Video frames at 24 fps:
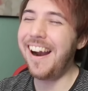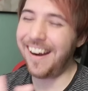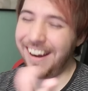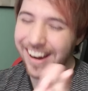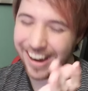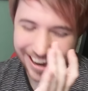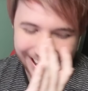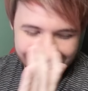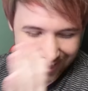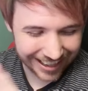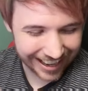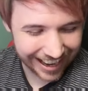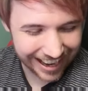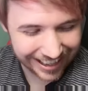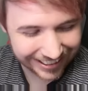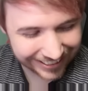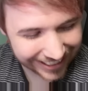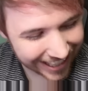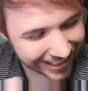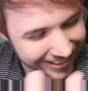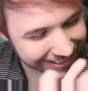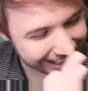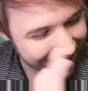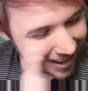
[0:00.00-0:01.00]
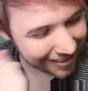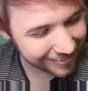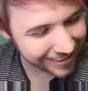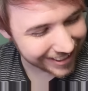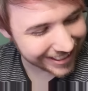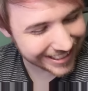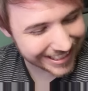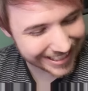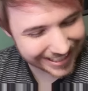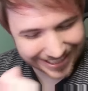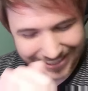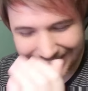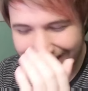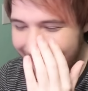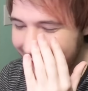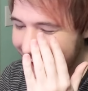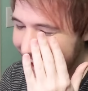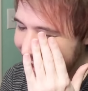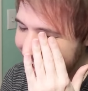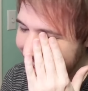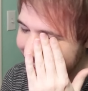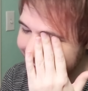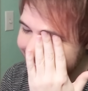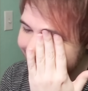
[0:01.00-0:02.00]
Alright, I'll let that one
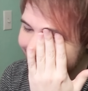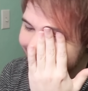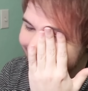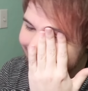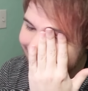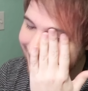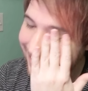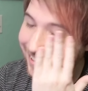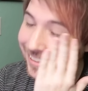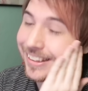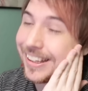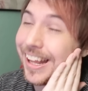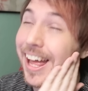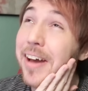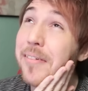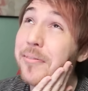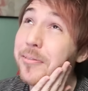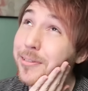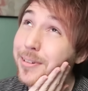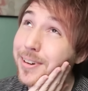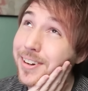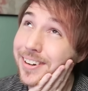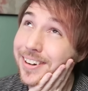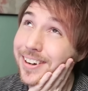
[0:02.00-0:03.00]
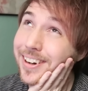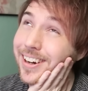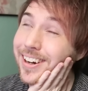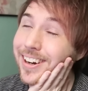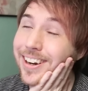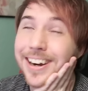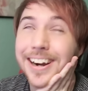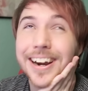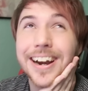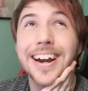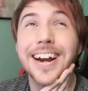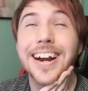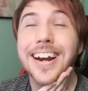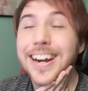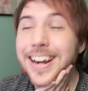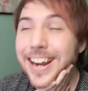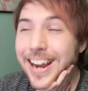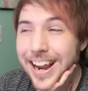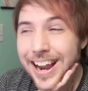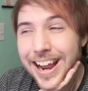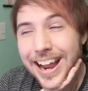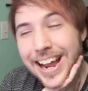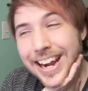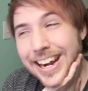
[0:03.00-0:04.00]
slide. That's clever.
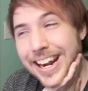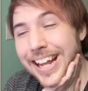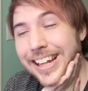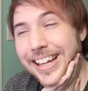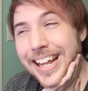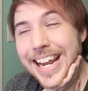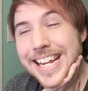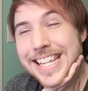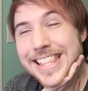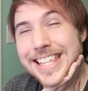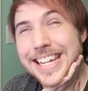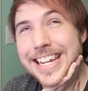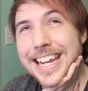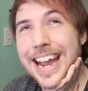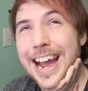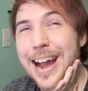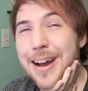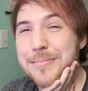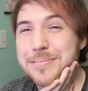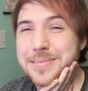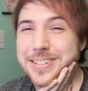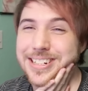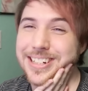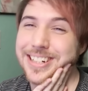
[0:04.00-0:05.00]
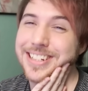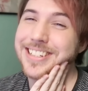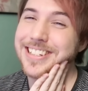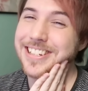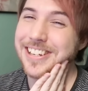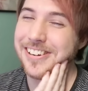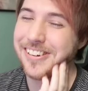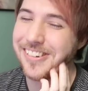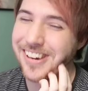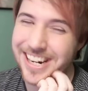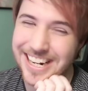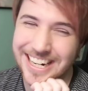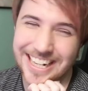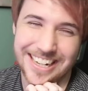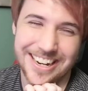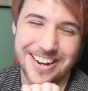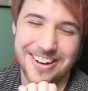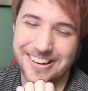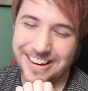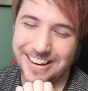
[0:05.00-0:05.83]
And I like the caption to it,